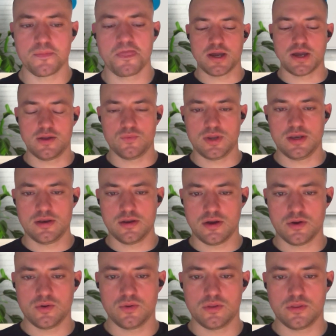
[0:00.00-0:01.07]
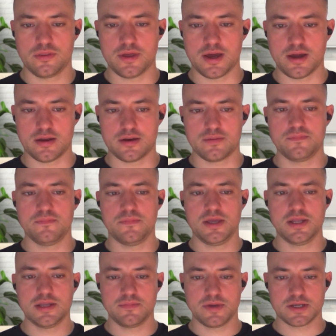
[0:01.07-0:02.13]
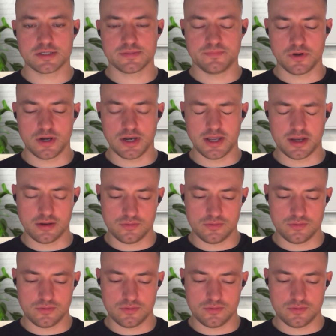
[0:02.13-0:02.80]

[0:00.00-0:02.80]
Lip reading: And we know that media mix modeling,